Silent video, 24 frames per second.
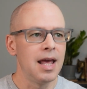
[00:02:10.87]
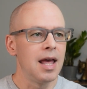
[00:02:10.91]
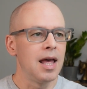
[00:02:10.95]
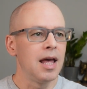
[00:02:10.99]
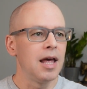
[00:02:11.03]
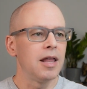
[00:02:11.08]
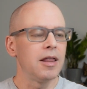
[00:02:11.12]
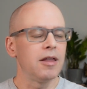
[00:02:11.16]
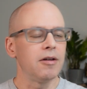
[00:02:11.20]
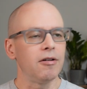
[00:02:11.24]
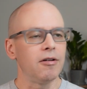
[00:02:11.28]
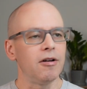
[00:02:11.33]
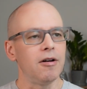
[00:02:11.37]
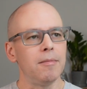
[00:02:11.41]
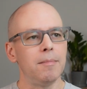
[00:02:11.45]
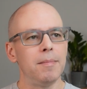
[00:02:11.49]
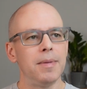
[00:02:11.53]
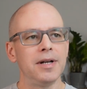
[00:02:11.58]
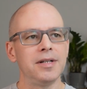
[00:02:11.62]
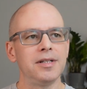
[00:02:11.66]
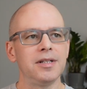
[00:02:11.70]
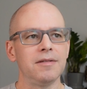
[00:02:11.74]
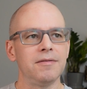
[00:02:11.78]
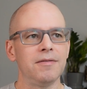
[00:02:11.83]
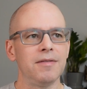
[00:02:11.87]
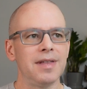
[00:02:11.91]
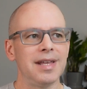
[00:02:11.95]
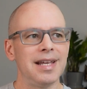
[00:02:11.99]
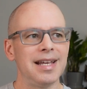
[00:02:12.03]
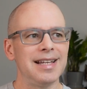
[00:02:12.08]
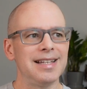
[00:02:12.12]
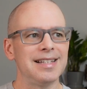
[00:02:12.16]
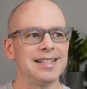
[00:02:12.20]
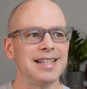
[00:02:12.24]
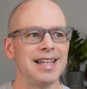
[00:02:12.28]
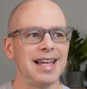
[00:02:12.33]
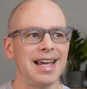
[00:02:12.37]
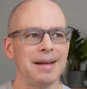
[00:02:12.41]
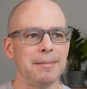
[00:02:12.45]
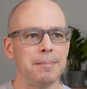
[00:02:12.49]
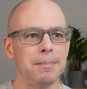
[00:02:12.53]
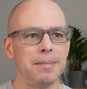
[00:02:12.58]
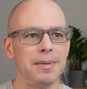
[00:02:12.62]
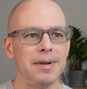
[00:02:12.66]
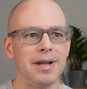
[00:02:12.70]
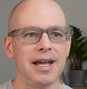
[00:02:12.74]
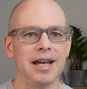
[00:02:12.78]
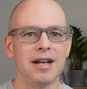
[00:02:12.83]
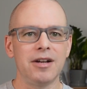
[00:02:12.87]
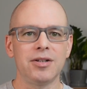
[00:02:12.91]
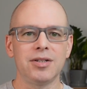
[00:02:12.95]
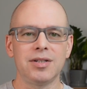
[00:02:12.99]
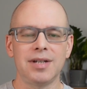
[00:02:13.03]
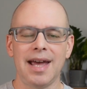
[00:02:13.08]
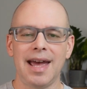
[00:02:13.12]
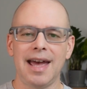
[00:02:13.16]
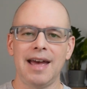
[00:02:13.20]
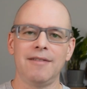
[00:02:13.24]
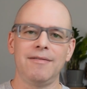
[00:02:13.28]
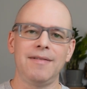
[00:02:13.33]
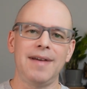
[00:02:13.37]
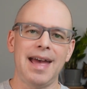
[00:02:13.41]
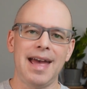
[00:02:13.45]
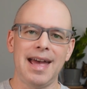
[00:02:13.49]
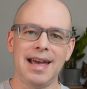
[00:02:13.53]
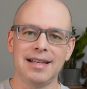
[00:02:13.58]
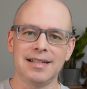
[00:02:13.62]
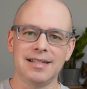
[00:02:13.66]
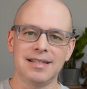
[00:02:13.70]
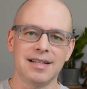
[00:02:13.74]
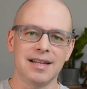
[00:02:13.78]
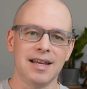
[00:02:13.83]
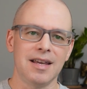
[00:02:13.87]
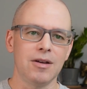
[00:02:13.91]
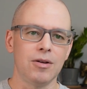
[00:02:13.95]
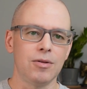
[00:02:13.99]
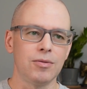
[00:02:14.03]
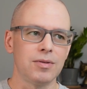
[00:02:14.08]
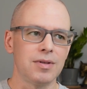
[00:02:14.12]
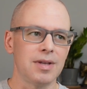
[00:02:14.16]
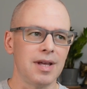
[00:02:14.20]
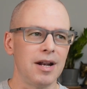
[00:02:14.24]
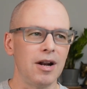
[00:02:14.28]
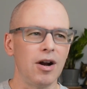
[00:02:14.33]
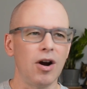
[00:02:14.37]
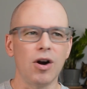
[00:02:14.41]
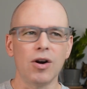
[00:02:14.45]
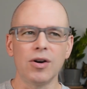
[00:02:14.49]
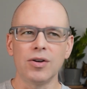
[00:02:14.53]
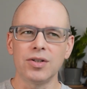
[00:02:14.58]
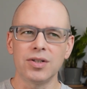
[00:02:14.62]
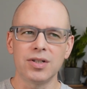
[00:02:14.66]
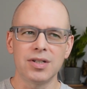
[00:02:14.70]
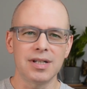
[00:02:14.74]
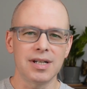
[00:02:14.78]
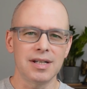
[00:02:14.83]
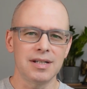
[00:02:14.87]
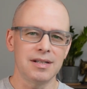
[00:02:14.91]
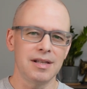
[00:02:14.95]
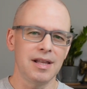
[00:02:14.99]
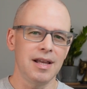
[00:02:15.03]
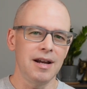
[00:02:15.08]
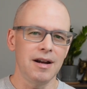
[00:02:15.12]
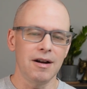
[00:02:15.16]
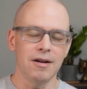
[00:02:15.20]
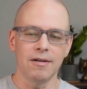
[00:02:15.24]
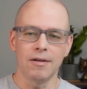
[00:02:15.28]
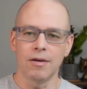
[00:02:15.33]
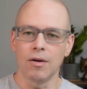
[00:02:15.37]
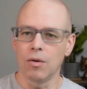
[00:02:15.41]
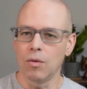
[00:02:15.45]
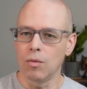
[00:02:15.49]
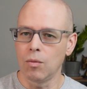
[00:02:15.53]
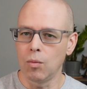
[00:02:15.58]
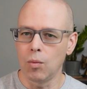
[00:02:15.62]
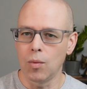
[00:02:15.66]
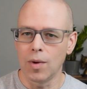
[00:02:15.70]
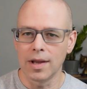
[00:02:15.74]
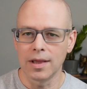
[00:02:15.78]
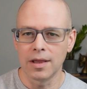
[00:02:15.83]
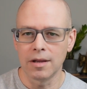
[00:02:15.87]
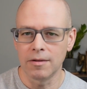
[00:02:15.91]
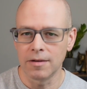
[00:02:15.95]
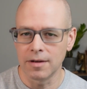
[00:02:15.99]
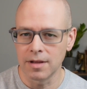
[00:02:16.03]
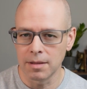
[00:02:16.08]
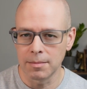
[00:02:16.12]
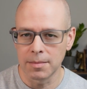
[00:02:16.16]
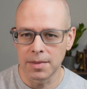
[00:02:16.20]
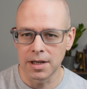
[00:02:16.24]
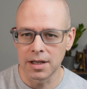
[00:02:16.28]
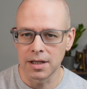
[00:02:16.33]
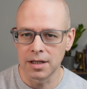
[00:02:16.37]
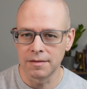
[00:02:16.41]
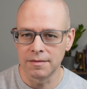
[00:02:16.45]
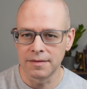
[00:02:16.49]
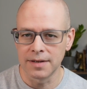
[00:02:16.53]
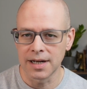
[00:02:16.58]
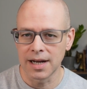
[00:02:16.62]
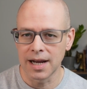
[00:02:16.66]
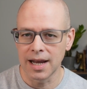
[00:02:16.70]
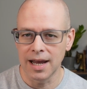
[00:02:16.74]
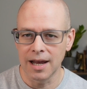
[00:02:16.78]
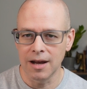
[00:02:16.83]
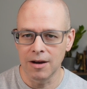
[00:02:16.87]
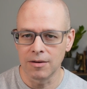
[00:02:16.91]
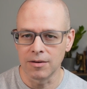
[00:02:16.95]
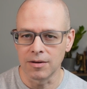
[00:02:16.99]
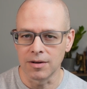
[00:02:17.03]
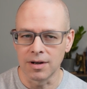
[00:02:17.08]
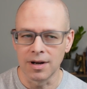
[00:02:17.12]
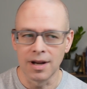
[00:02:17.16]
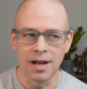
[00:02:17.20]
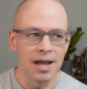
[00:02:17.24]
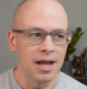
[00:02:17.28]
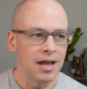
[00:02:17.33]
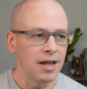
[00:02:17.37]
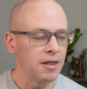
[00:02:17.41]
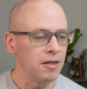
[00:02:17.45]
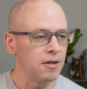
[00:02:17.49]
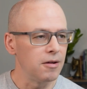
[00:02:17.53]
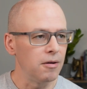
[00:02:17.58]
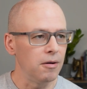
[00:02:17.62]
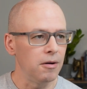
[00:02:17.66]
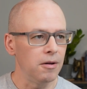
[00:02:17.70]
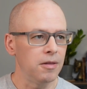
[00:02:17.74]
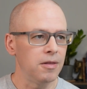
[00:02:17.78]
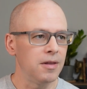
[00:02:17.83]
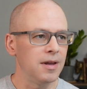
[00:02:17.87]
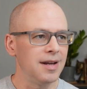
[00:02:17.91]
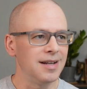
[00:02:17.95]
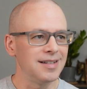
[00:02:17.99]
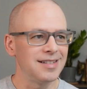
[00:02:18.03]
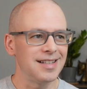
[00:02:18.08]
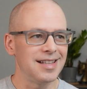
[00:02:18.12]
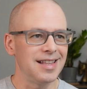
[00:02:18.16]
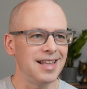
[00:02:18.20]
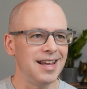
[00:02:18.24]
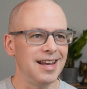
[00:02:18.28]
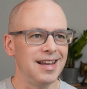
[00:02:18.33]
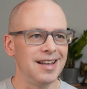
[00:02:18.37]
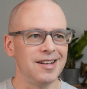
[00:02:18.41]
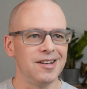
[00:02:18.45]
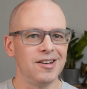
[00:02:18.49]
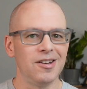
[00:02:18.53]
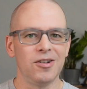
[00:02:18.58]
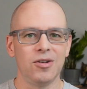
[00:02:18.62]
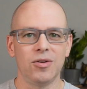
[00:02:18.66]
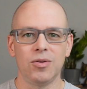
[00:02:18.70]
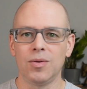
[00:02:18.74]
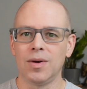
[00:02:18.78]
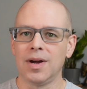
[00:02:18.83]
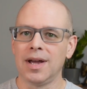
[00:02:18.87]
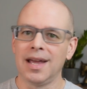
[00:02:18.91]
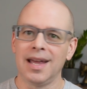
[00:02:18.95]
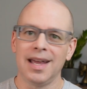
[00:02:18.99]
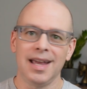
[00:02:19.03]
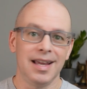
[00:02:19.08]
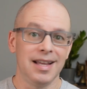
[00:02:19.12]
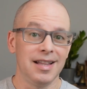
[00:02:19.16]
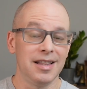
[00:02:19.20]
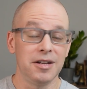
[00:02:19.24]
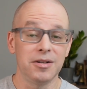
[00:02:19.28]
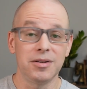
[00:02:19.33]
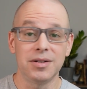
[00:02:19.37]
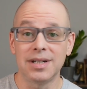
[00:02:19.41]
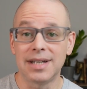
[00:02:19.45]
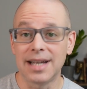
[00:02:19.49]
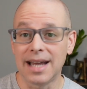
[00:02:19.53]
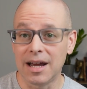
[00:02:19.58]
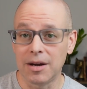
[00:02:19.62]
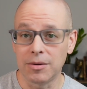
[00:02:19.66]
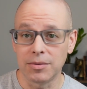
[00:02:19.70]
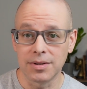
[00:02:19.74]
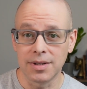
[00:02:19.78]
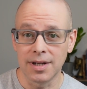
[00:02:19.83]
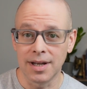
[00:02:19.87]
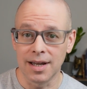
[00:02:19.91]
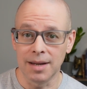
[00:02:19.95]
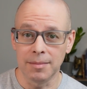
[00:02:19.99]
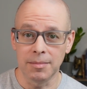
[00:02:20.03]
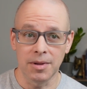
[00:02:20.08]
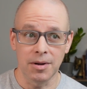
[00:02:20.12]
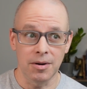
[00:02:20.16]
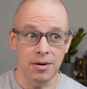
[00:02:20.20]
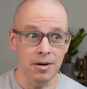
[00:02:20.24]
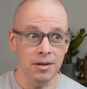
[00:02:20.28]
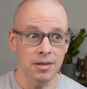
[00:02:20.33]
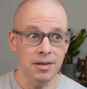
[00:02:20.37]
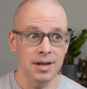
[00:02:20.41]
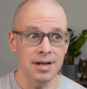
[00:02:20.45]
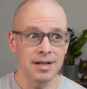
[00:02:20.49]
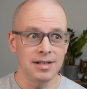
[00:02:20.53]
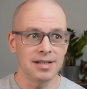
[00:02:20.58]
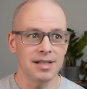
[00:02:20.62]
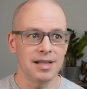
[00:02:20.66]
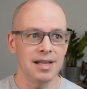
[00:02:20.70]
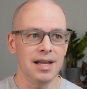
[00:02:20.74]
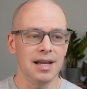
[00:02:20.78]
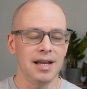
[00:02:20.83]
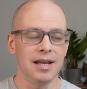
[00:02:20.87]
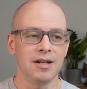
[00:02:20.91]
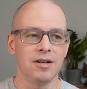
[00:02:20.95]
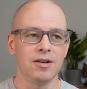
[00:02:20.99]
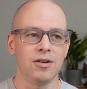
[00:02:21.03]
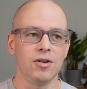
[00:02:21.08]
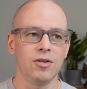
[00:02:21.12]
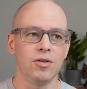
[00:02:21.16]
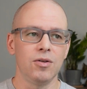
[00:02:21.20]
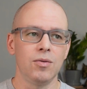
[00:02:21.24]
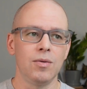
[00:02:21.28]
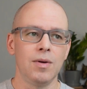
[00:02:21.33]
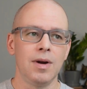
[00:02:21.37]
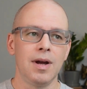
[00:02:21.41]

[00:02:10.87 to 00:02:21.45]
There are a bunch of things that players have as skills that aren't just there when they're in the middle of an encounter. There are things that they can do in their downtime. There are things that they can do